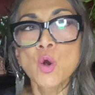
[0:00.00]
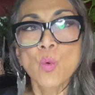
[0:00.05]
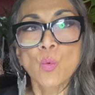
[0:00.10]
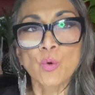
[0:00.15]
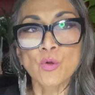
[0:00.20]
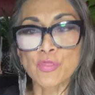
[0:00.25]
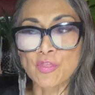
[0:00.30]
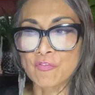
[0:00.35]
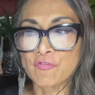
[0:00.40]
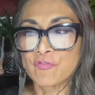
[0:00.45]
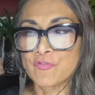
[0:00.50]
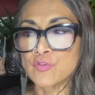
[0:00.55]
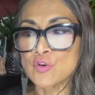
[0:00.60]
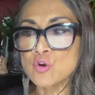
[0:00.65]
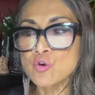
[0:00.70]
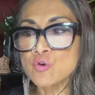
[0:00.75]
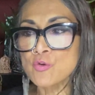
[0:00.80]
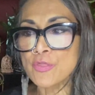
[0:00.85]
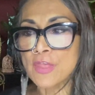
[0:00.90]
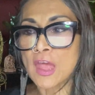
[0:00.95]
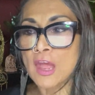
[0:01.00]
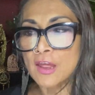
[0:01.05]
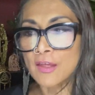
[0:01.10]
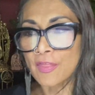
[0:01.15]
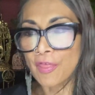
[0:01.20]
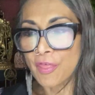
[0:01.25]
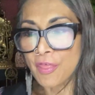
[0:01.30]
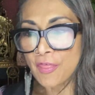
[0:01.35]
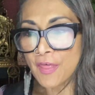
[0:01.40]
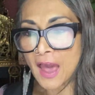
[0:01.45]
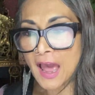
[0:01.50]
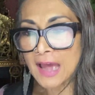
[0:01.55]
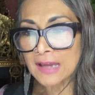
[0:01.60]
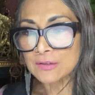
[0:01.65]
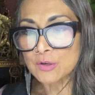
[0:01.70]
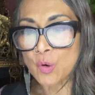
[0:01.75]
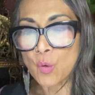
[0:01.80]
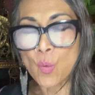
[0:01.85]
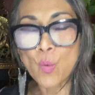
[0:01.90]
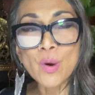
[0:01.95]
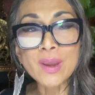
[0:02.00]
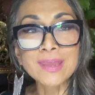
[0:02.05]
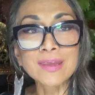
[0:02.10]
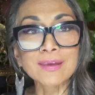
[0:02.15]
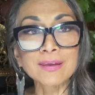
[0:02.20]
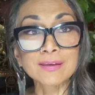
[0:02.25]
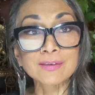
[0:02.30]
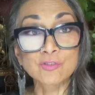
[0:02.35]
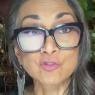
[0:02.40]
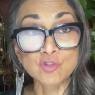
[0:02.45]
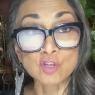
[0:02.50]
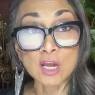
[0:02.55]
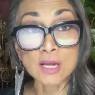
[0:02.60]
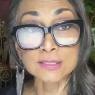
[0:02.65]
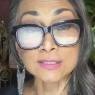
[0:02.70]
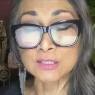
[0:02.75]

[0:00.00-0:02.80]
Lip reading: with the food that we ingest.